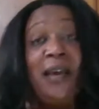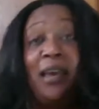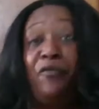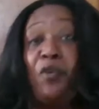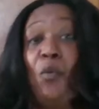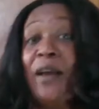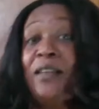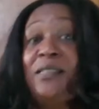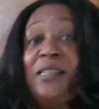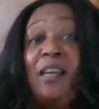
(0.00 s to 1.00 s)
If you want to
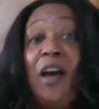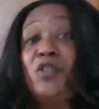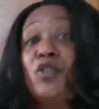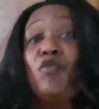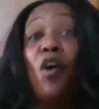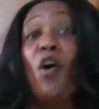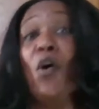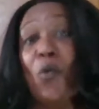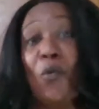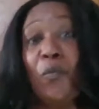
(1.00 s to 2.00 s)
see us
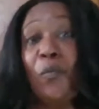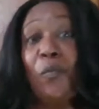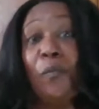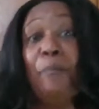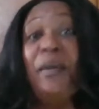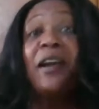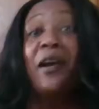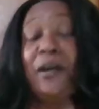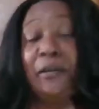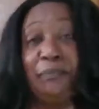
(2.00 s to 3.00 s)
grow
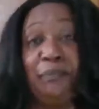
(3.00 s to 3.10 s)
bigger,